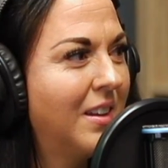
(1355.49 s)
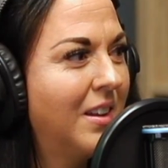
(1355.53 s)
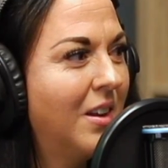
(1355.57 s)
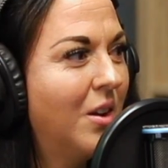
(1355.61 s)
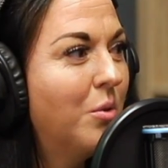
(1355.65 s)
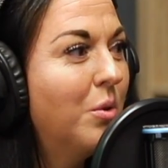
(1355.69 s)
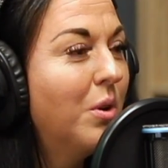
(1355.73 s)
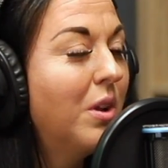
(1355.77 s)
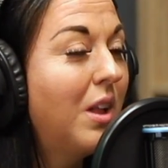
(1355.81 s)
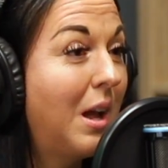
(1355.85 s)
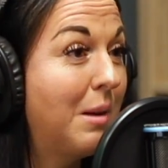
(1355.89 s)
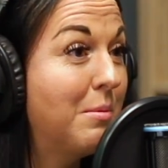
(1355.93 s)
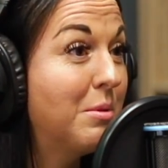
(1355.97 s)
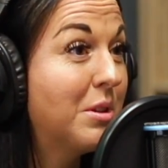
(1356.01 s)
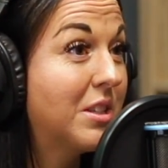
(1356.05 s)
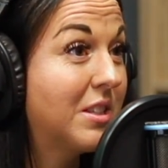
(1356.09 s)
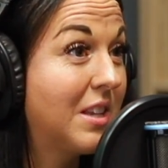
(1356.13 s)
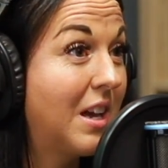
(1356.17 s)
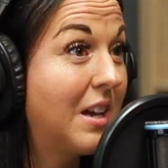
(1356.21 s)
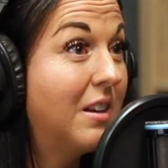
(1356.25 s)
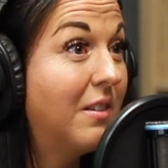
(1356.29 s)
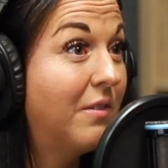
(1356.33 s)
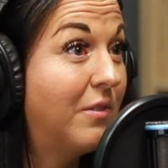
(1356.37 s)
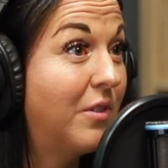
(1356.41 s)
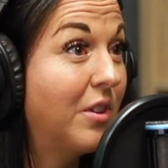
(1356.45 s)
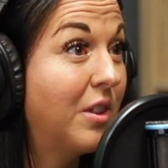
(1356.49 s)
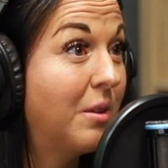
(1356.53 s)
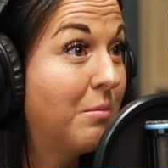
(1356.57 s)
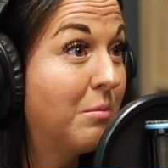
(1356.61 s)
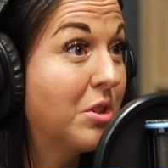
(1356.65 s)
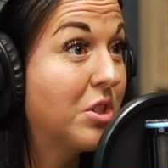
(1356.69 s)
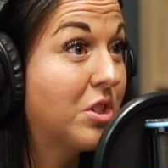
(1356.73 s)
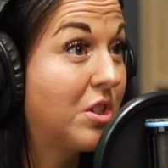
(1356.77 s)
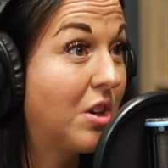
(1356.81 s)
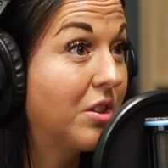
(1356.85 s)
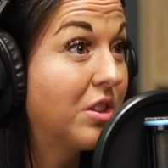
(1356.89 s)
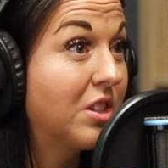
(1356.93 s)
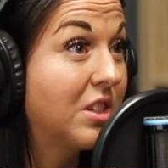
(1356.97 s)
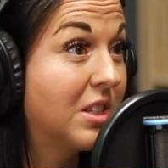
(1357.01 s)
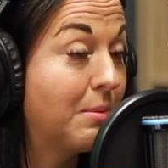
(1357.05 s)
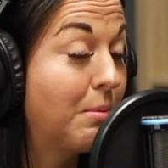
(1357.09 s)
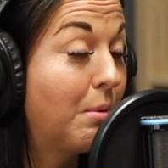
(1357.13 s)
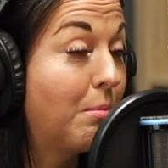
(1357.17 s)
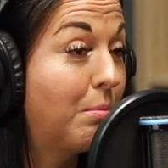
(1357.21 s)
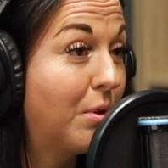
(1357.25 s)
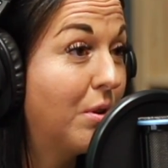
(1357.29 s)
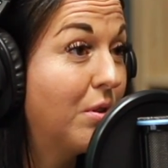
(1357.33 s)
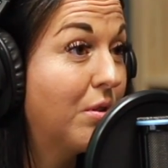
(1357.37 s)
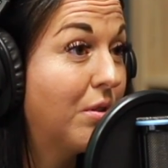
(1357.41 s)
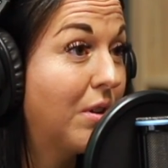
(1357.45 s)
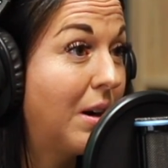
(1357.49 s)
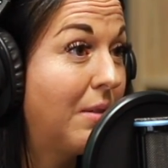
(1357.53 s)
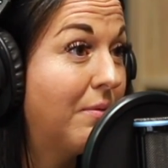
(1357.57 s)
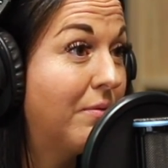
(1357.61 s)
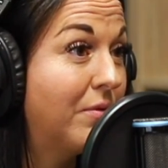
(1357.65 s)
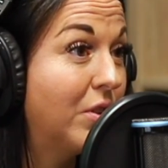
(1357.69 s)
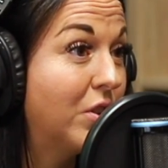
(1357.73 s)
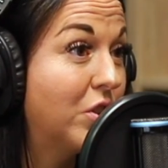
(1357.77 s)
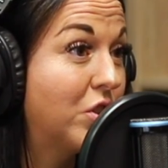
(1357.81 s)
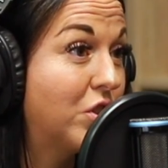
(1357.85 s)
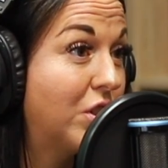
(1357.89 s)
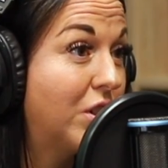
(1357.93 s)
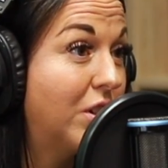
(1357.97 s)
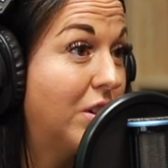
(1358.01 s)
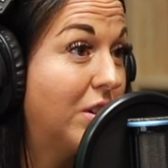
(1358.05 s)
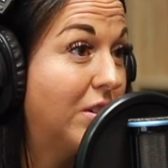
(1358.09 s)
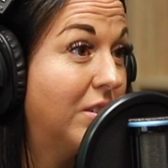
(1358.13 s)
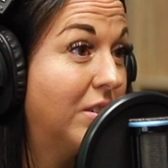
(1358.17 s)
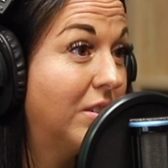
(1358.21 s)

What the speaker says: Well, I'm excited for them to start the summer program for sure.